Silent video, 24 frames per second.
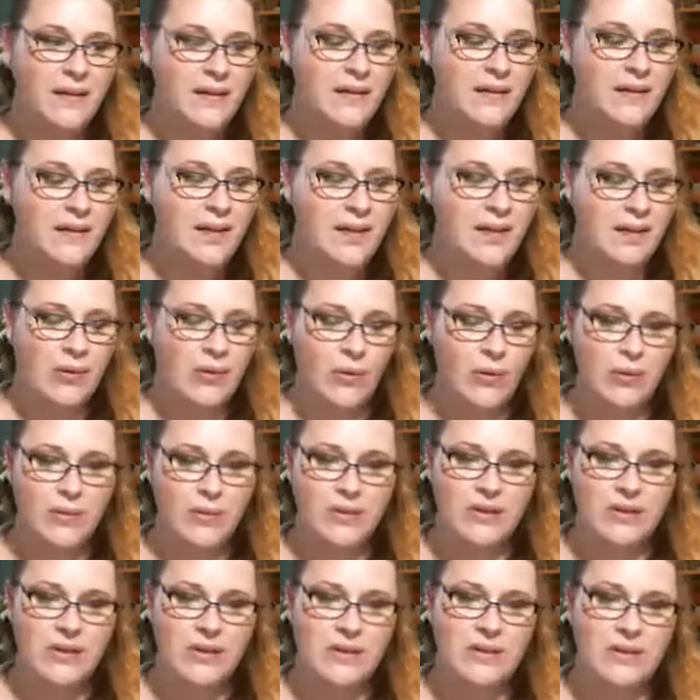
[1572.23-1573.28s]
Getting
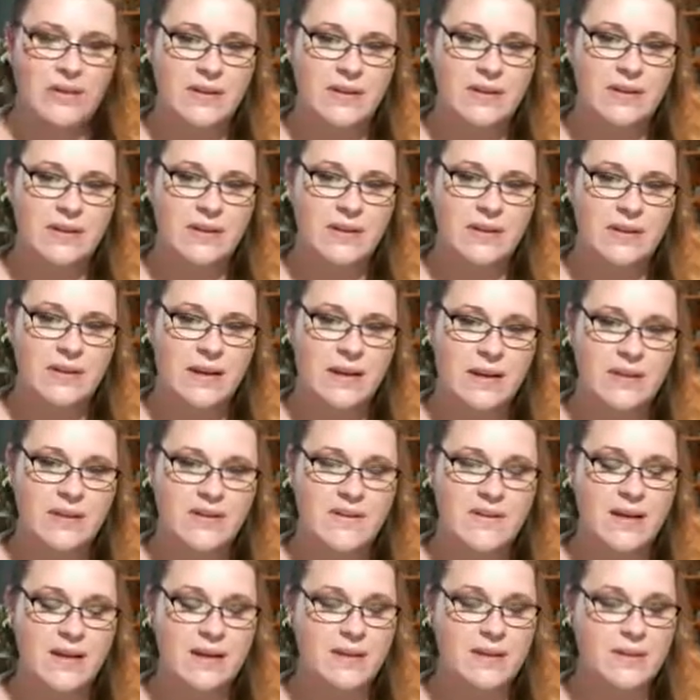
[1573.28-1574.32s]
older kind of
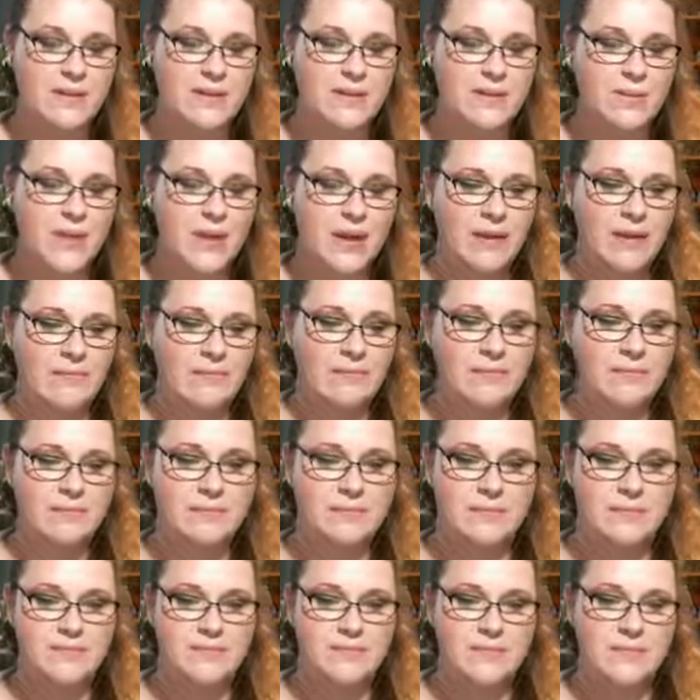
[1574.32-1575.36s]
sucks, but
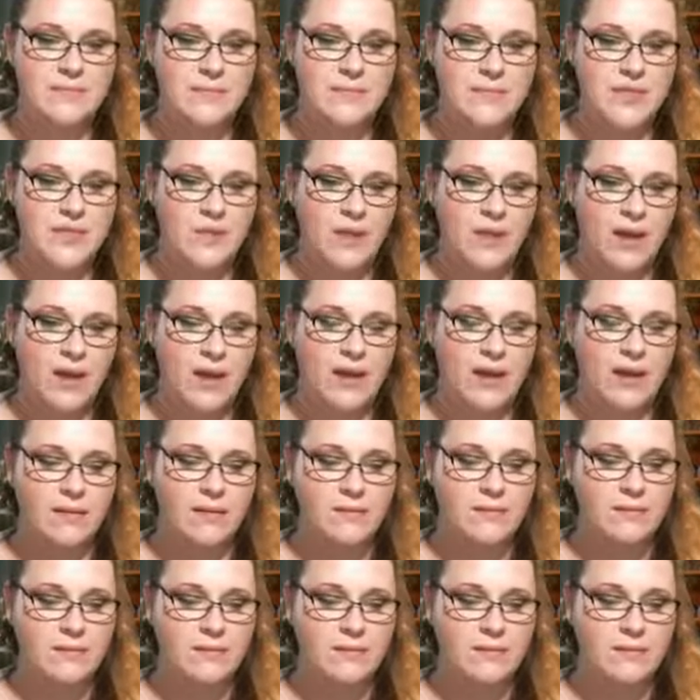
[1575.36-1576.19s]
it's okay.